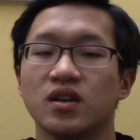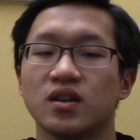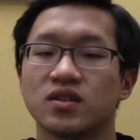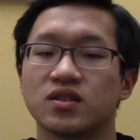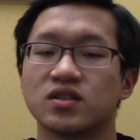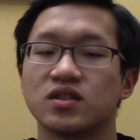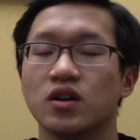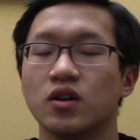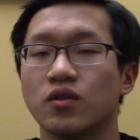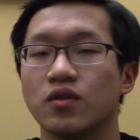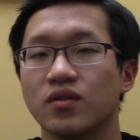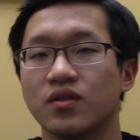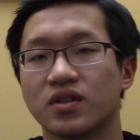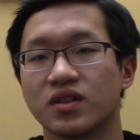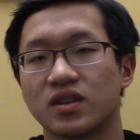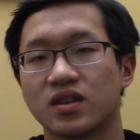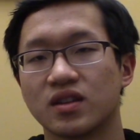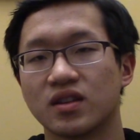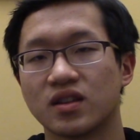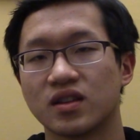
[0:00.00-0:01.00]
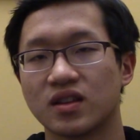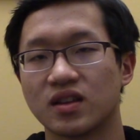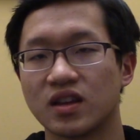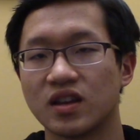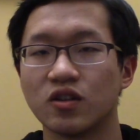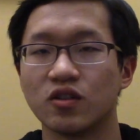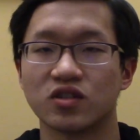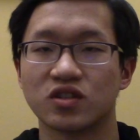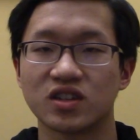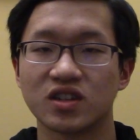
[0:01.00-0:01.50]
so
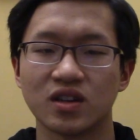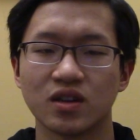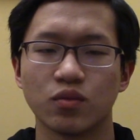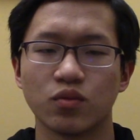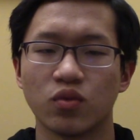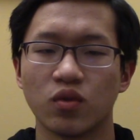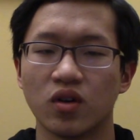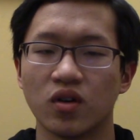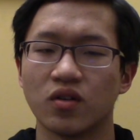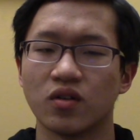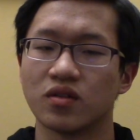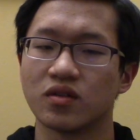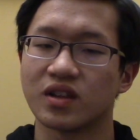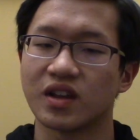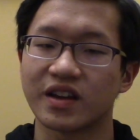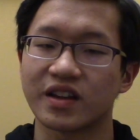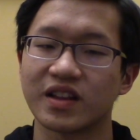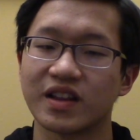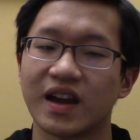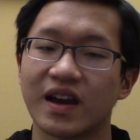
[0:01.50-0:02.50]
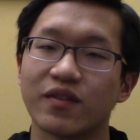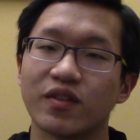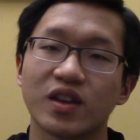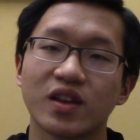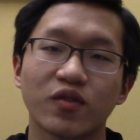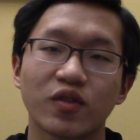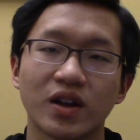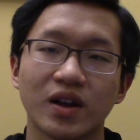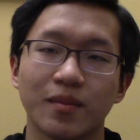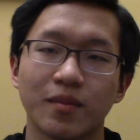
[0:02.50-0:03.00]
he or she will likely have a
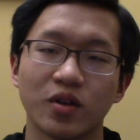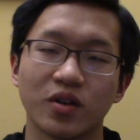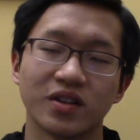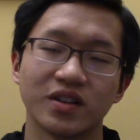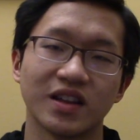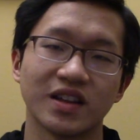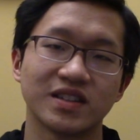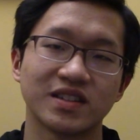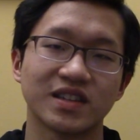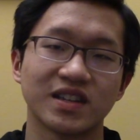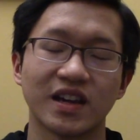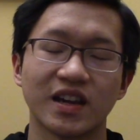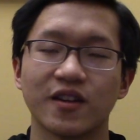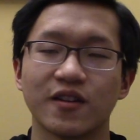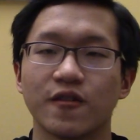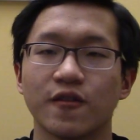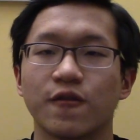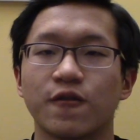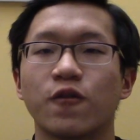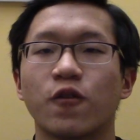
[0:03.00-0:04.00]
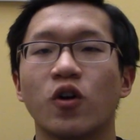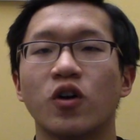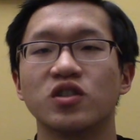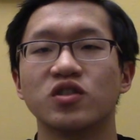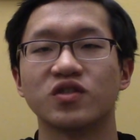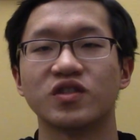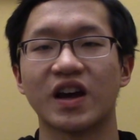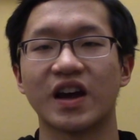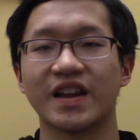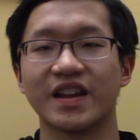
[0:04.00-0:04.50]
different number, let's say
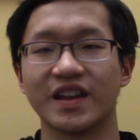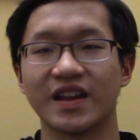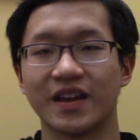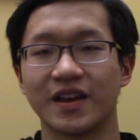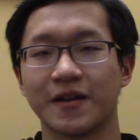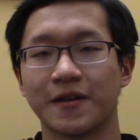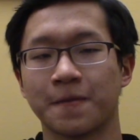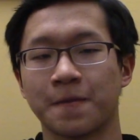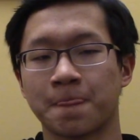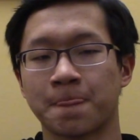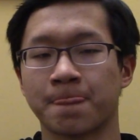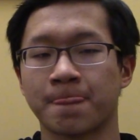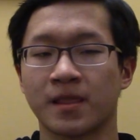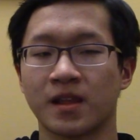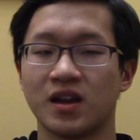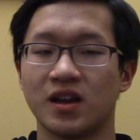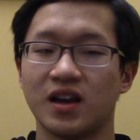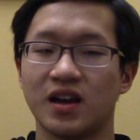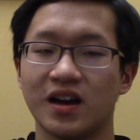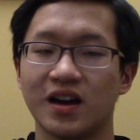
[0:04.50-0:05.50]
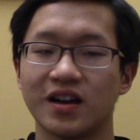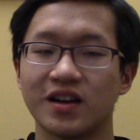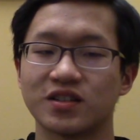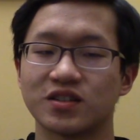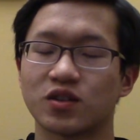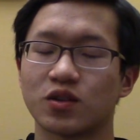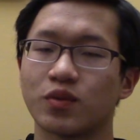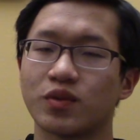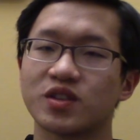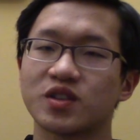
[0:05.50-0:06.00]
490.
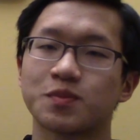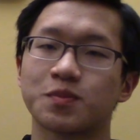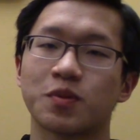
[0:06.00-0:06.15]
So what this